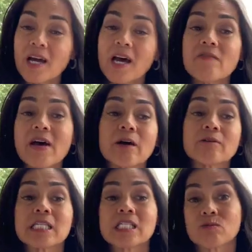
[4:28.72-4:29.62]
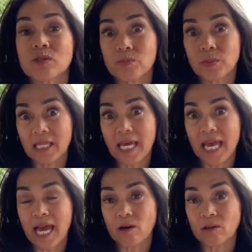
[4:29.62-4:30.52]
of how this would play
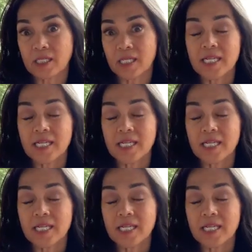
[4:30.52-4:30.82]
out.